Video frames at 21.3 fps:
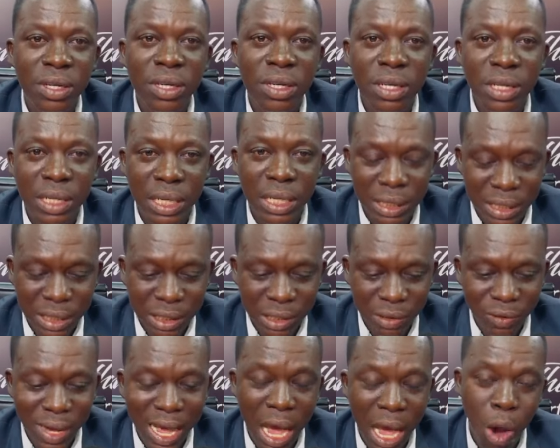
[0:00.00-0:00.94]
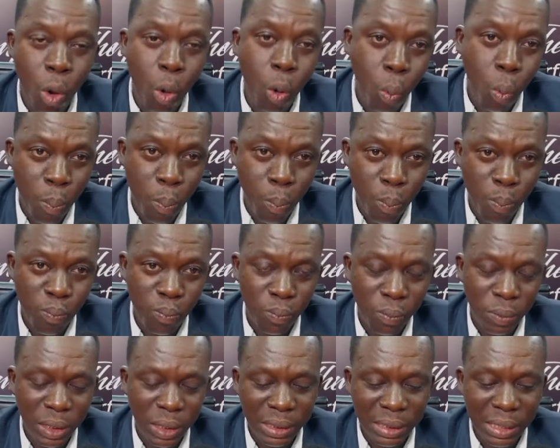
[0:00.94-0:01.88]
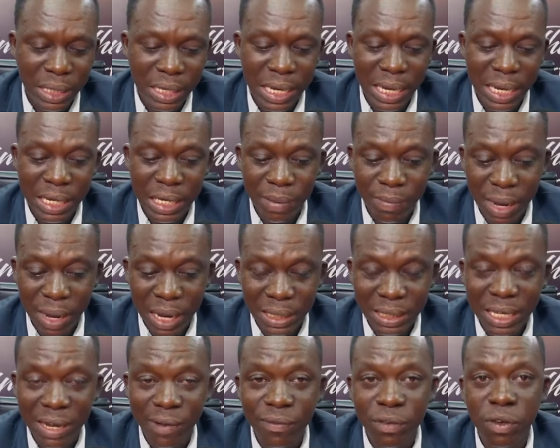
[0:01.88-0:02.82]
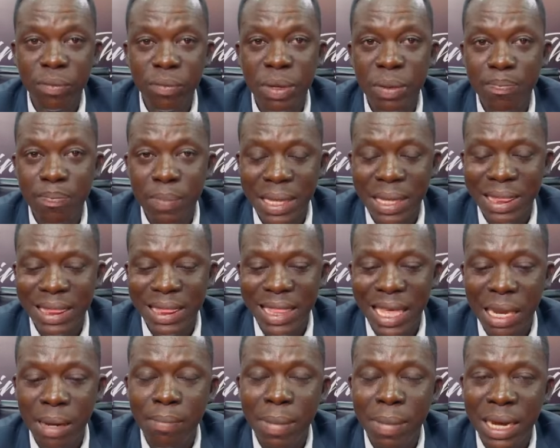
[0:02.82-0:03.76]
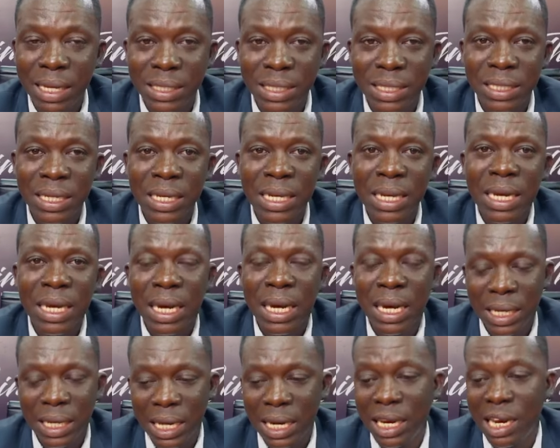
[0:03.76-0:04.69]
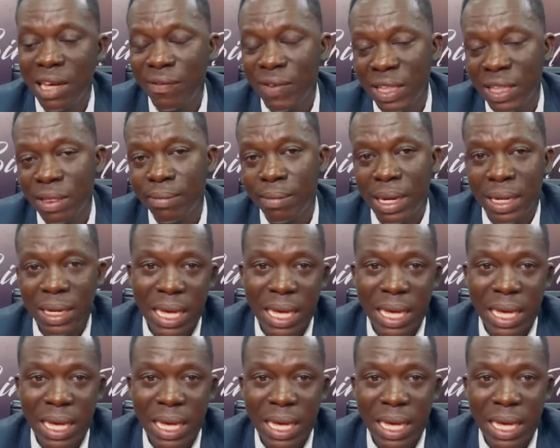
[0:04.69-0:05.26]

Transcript: they are still at home. They said their demands have not been met. Ten months and the eleventh month